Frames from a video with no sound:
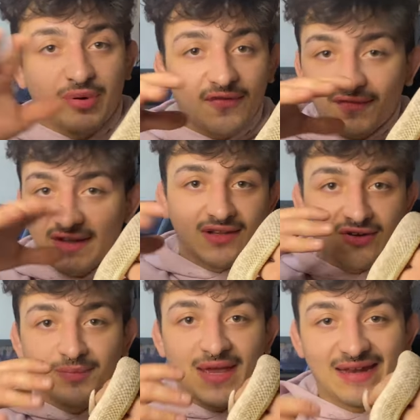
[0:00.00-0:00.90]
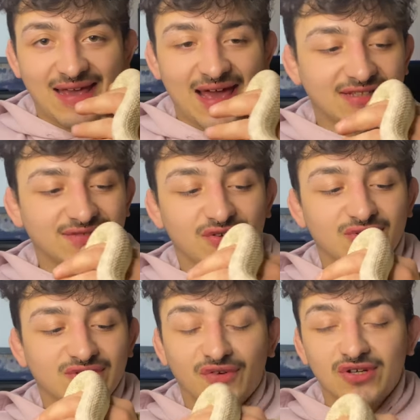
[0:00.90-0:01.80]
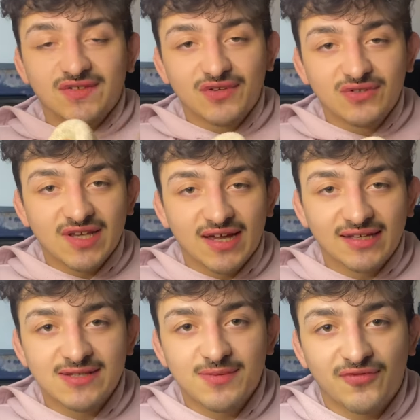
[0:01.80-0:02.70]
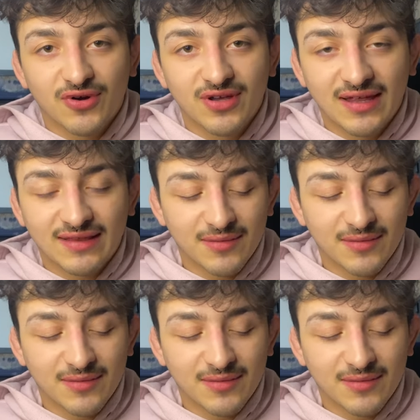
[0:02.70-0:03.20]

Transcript: puffy little maniacs for those first few seconds before you get